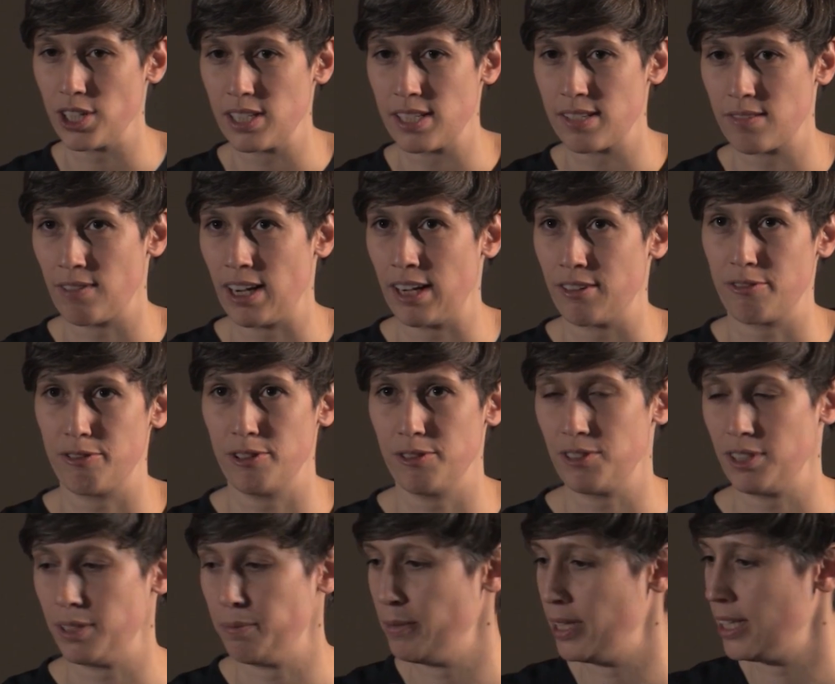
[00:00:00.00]
is around
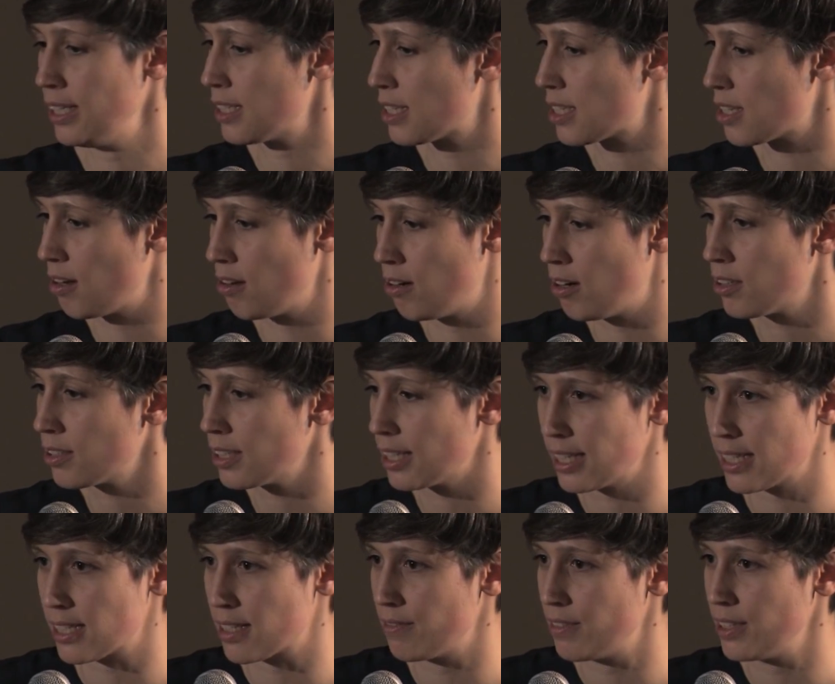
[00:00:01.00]
15 minutes long
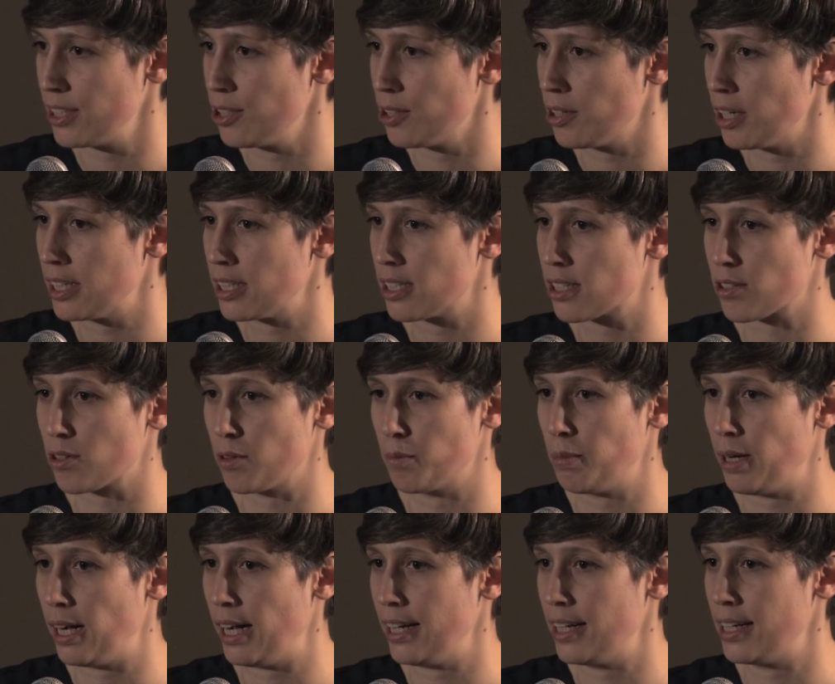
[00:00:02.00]
as a video, and it's
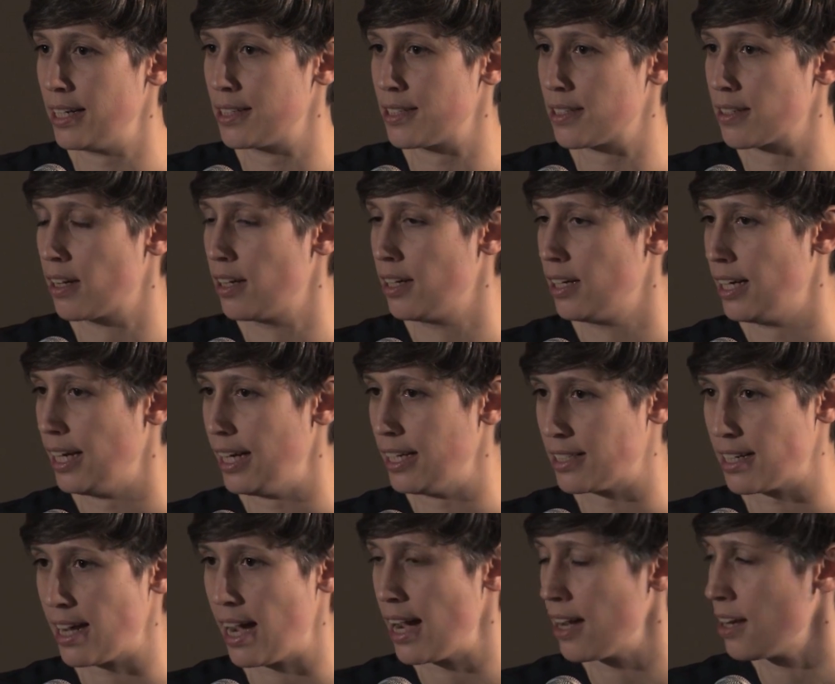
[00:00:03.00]
compiled
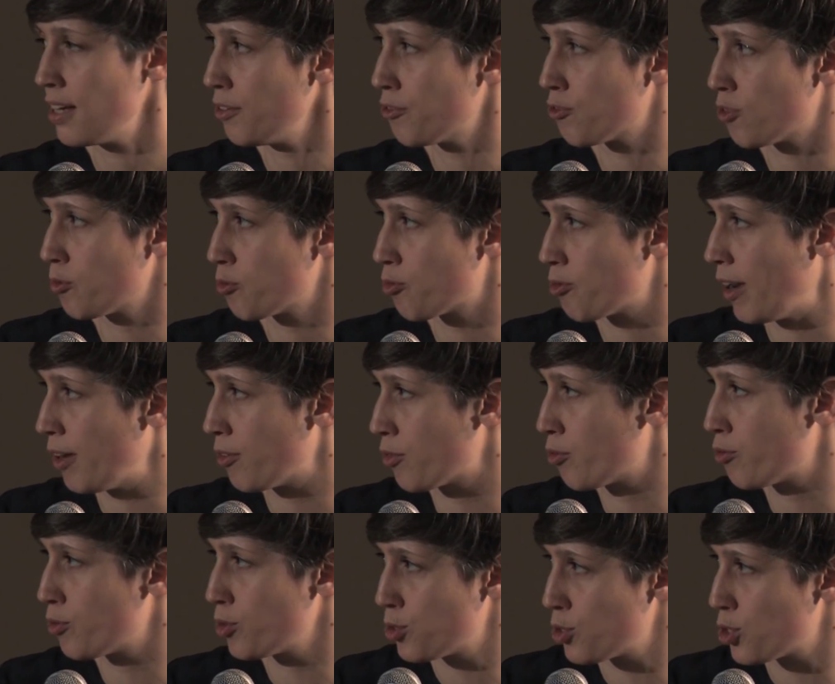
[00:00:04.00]
entirely from found
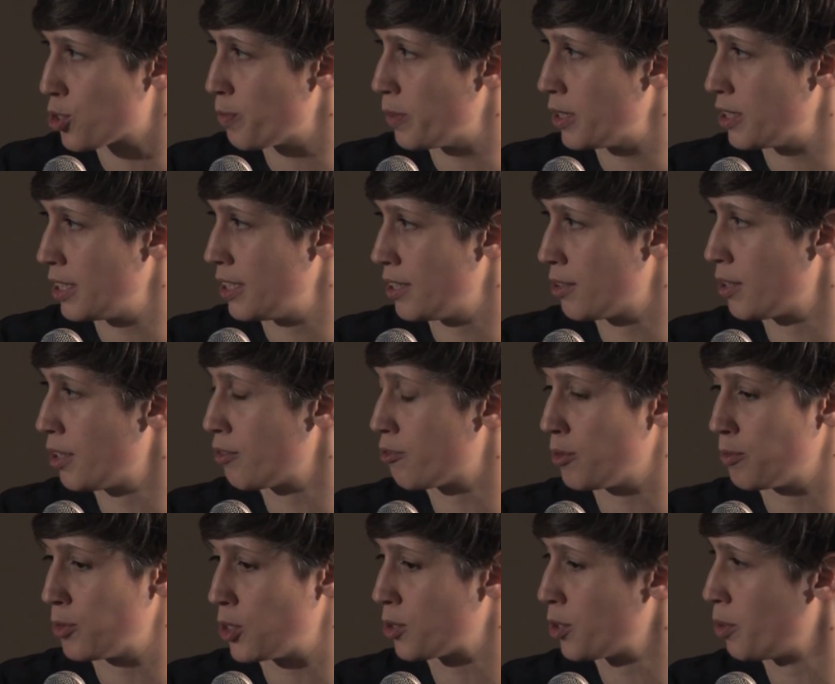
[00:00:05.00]
footage material
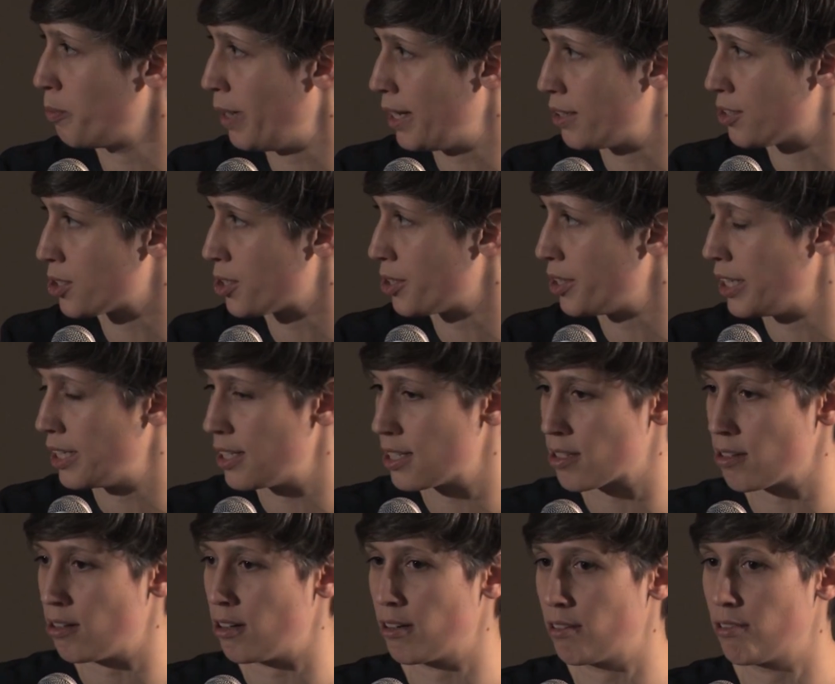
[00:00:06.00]
from documentaries
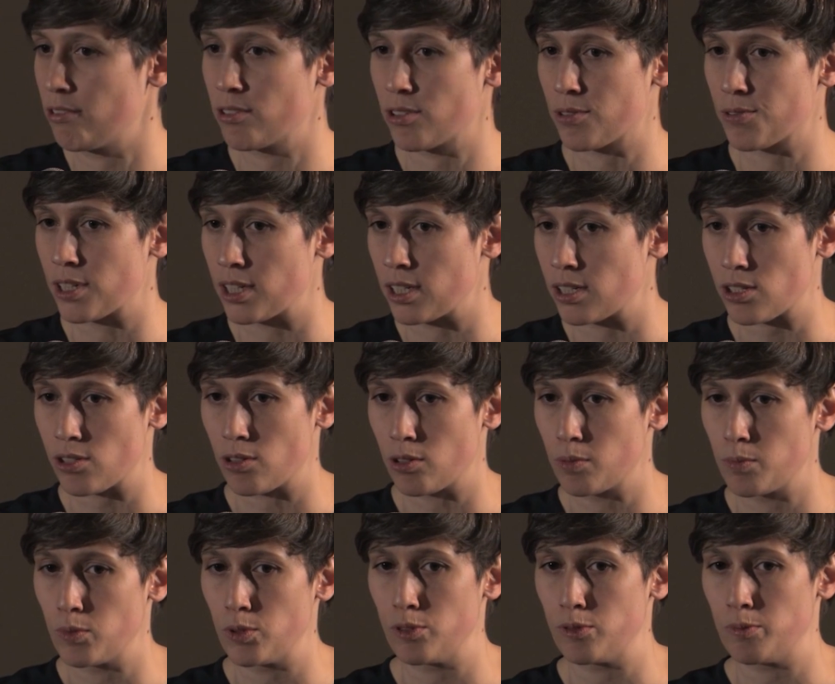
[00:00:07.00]
on Northern Soul
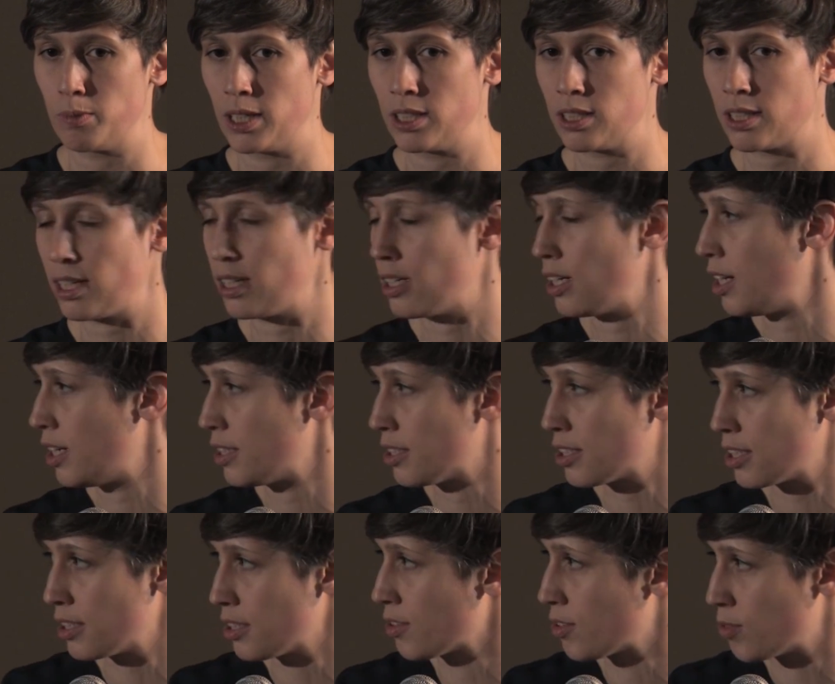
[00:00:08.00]
movement
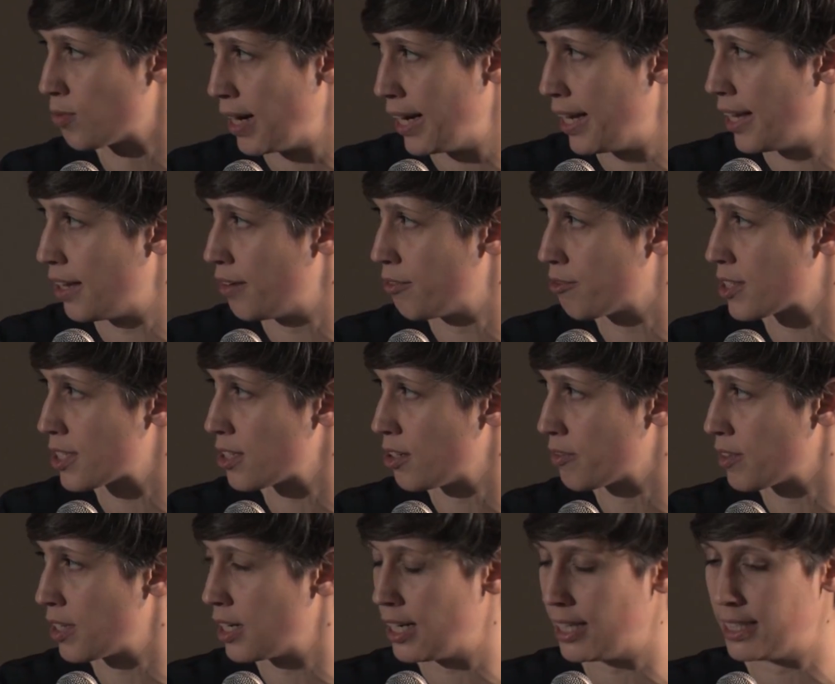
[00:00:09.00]
until the raves of
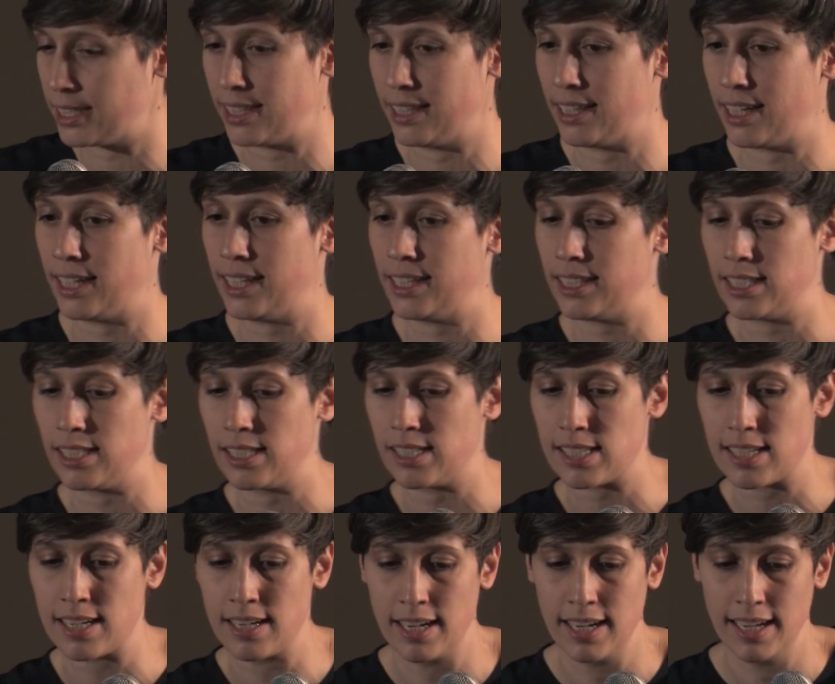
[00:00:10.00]
the
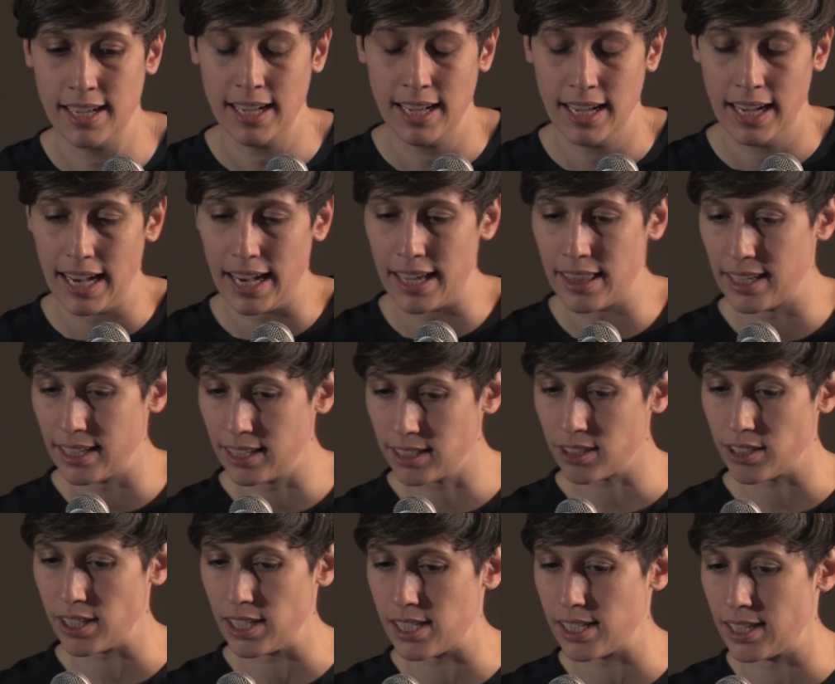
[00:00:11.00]
1990s. And the
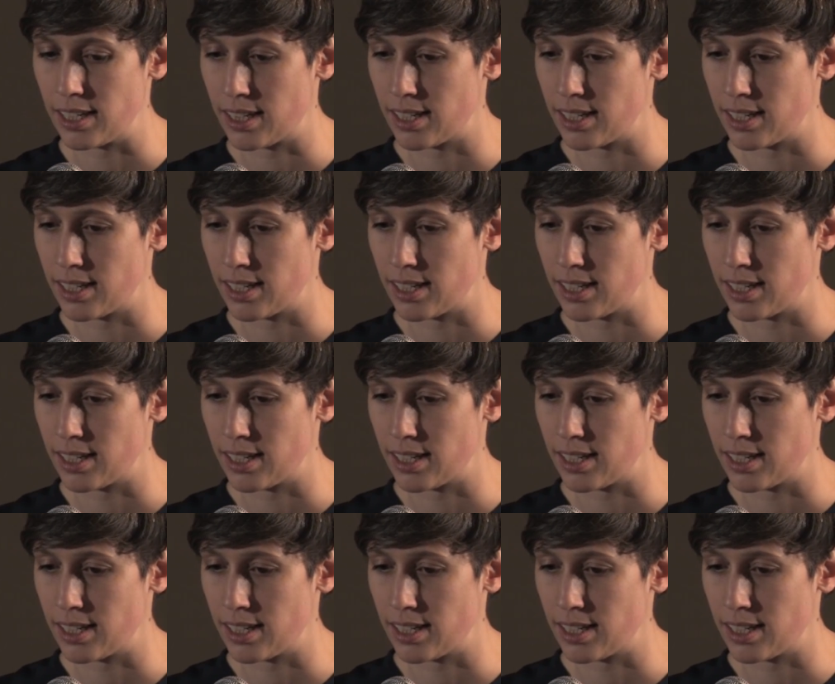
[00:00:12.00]
interesting